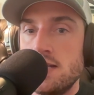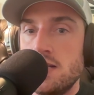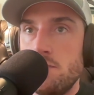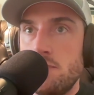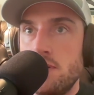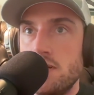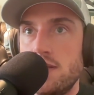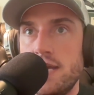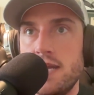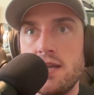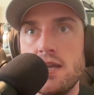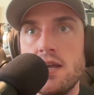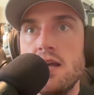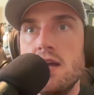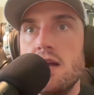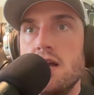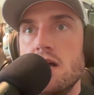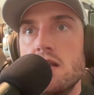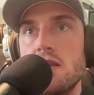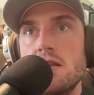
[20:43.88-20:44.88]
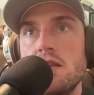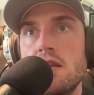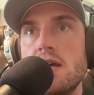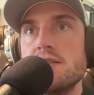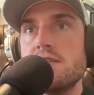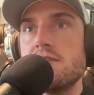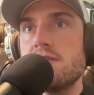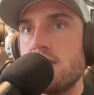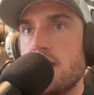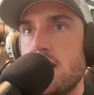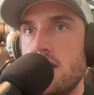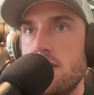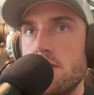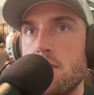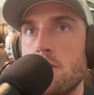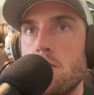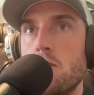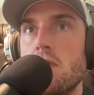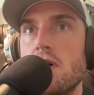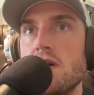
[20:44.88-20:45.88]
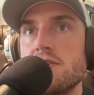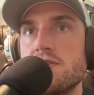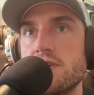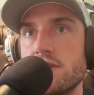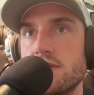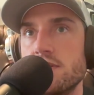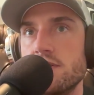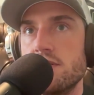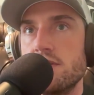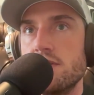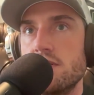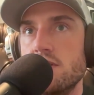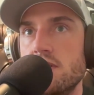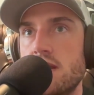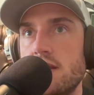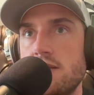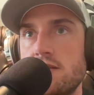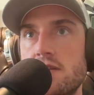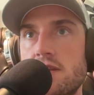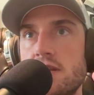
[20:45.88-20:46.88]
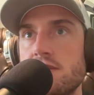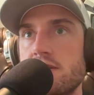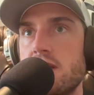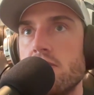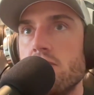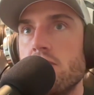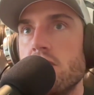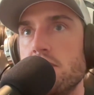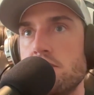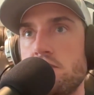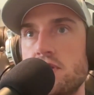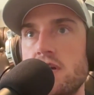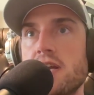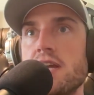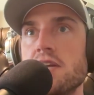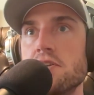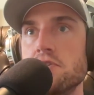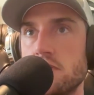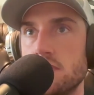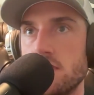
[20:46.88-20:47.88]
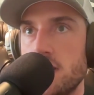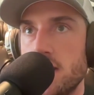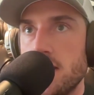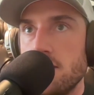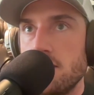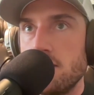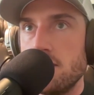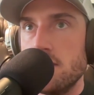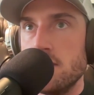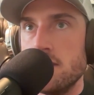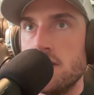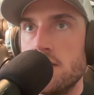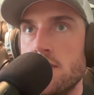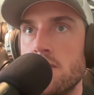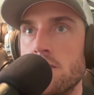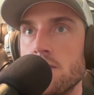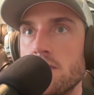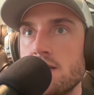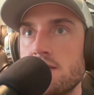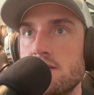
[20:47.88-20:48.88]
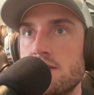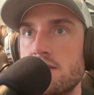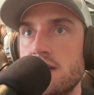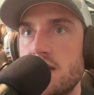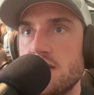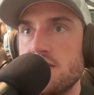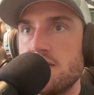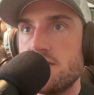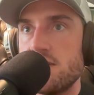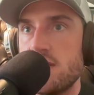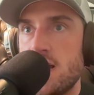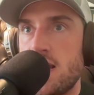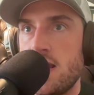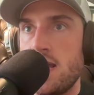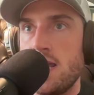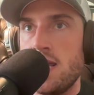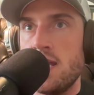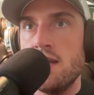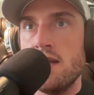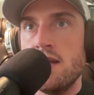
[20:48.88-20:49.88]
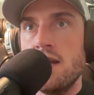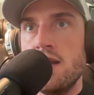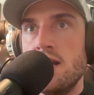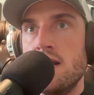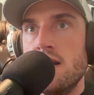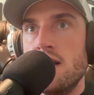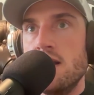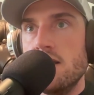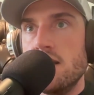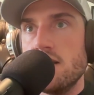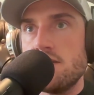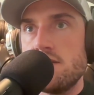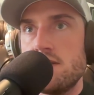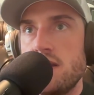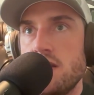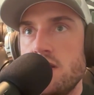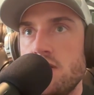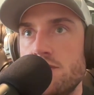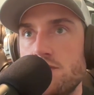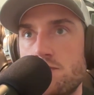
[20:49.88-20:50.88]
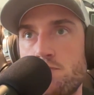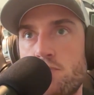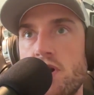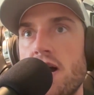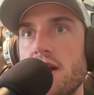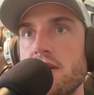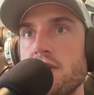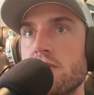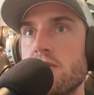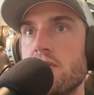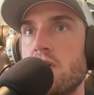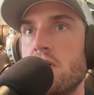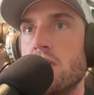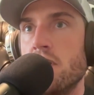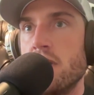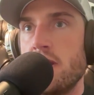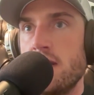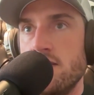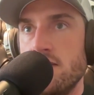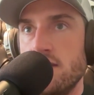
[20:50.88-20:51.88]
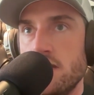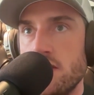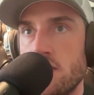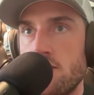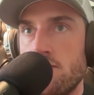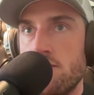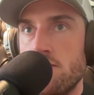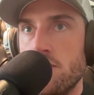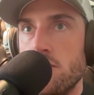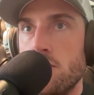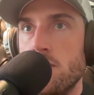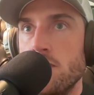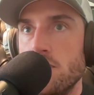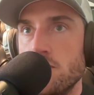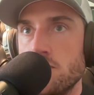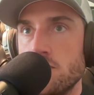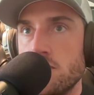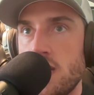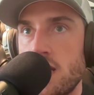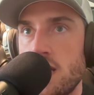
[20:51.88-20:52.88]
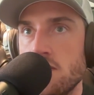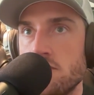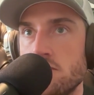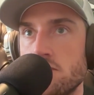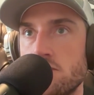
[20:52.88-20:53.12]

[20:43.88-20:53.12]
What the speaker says: But like, let's say there wasn't. Let's get rid of the check engine light. Let's say you just brought your car in, for an oil change.